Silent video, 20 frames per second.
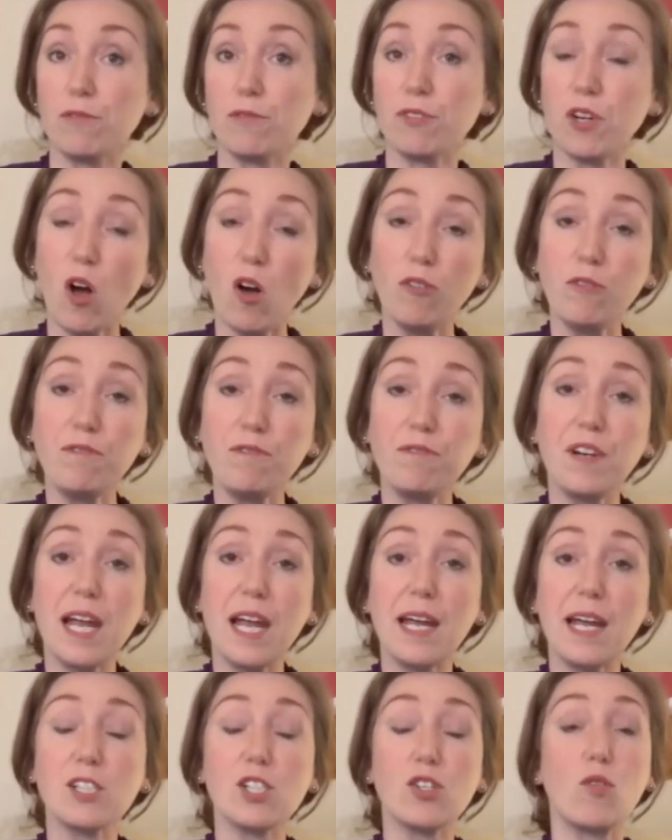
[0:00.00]
of
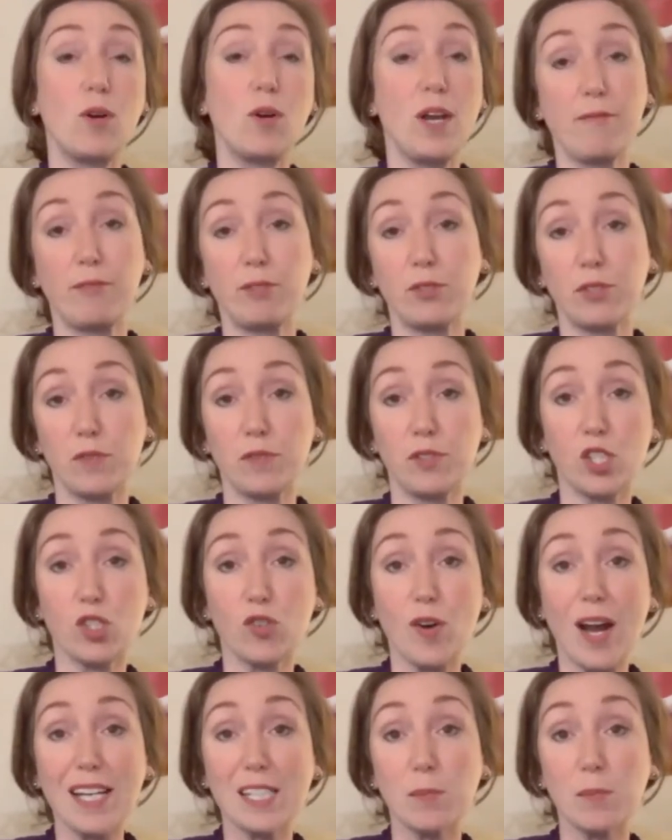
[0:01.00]
conflict or levels of
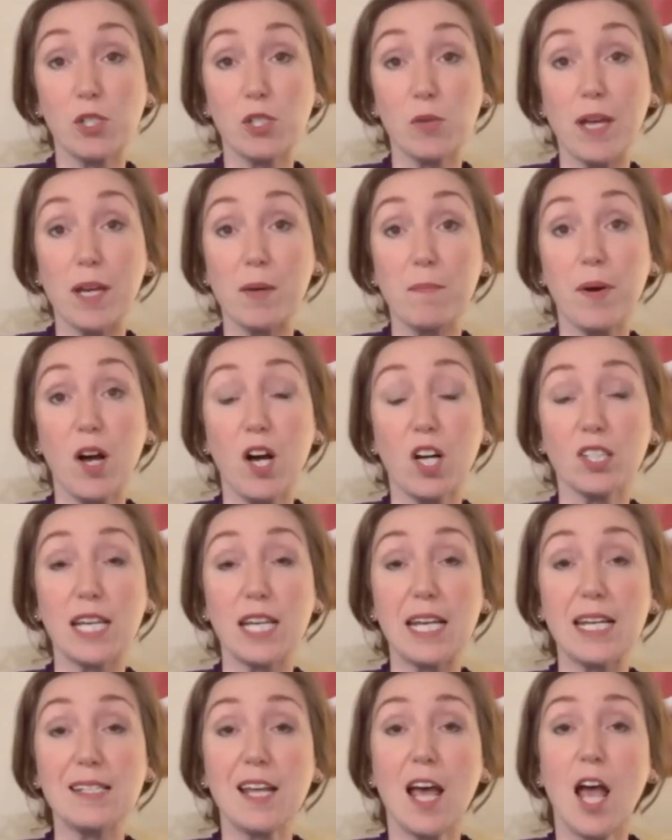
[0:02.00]
stress between
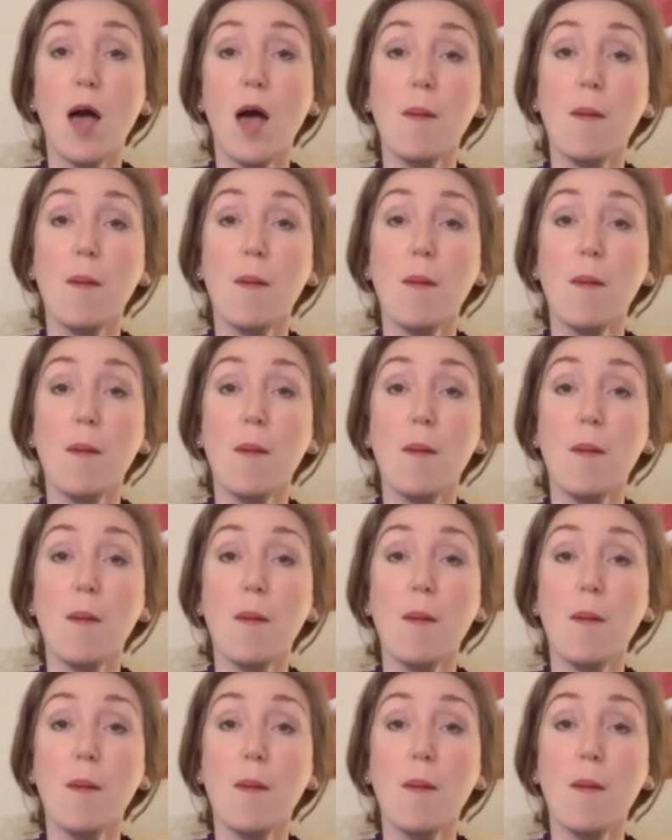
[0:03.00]
parties.